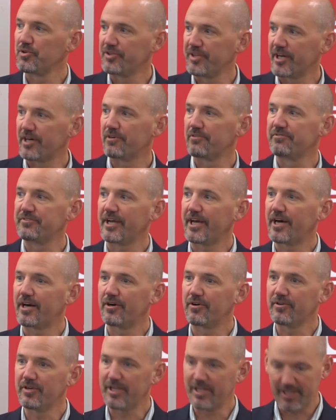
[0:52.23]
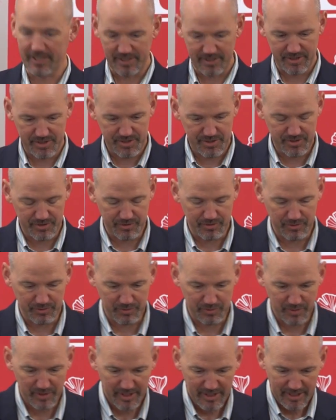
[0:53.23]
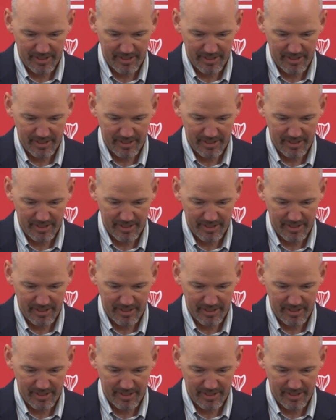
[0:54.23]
delve down into